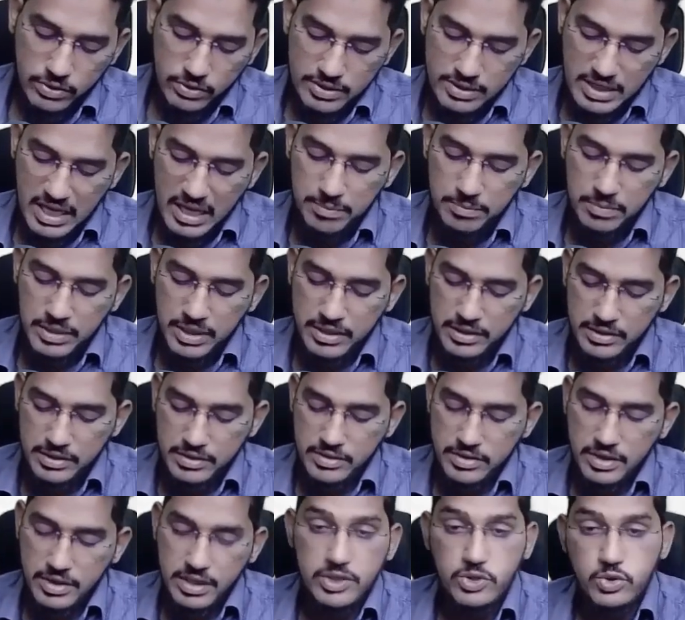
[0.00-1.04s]
the sampling
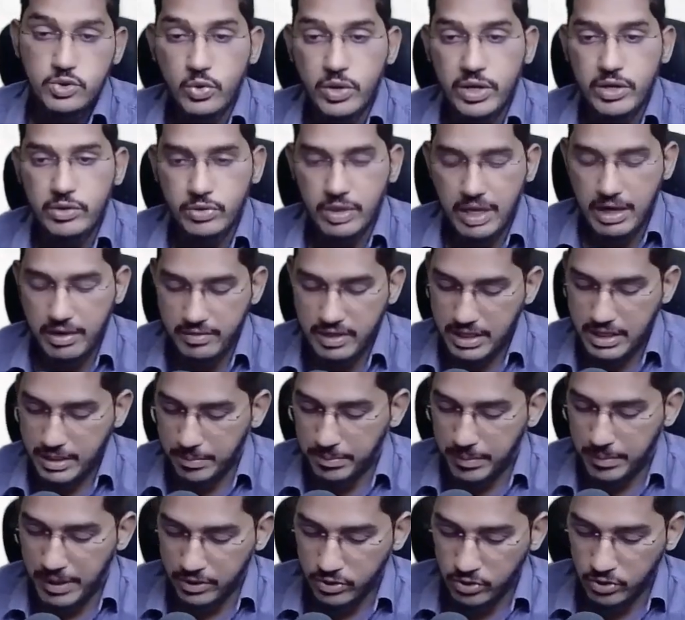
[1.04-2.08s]
risk is going to have an
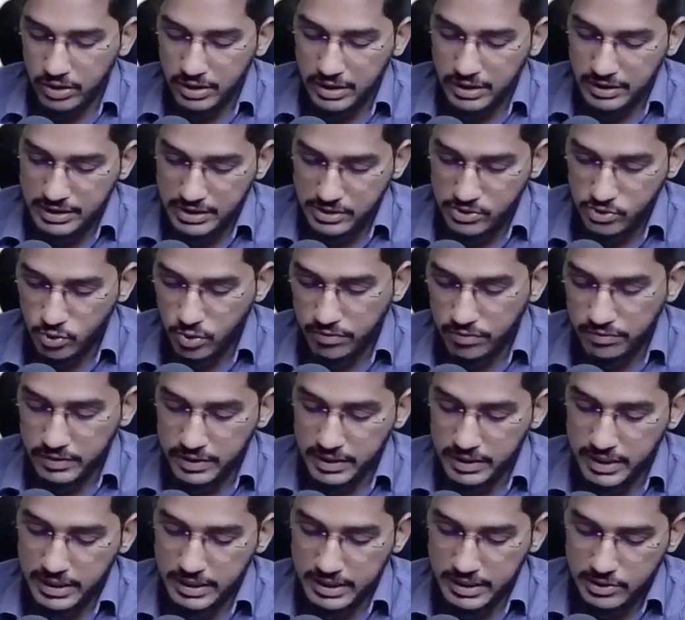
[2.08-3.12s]
impact on test of
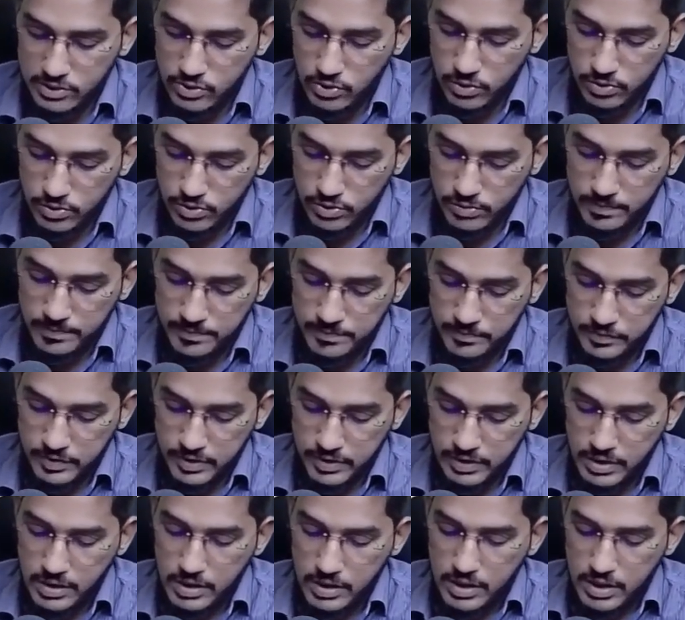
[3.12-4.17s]
details also.
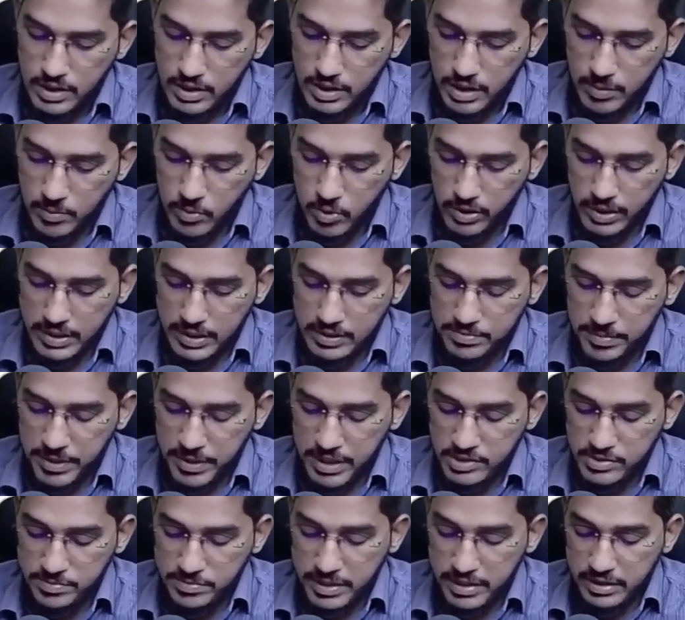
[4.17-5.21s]
Come on guys,
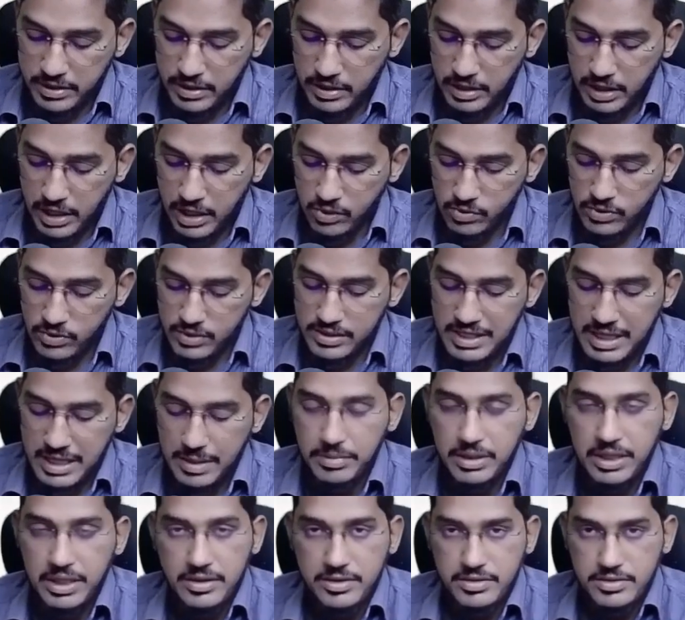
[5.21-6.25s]
participate. How
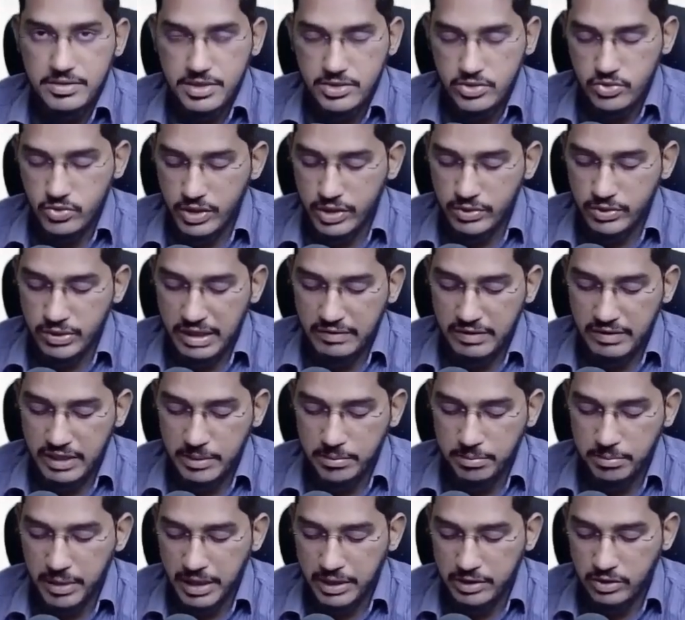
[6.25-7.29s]
sampling risk is going to have an
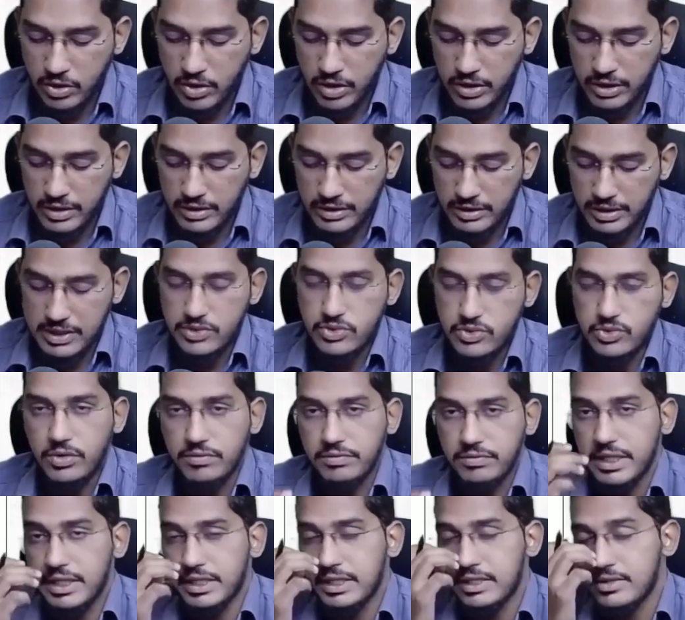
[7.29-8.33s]
impact on test
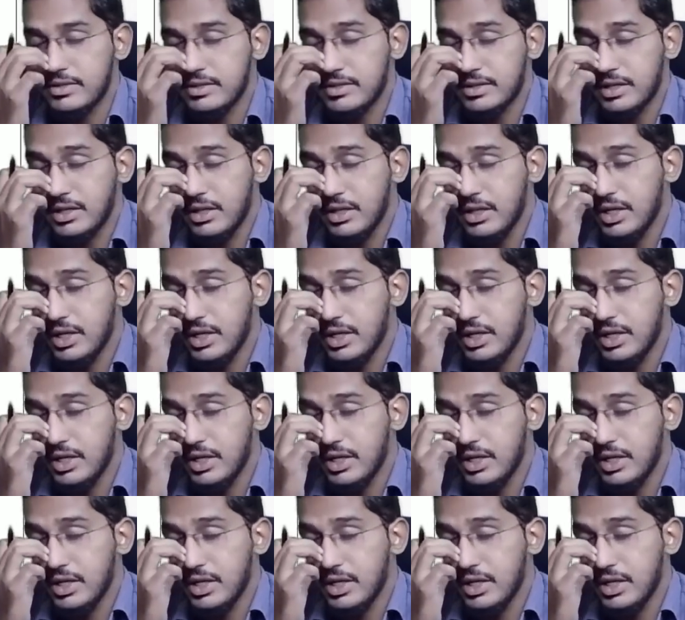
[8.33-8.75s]
of details.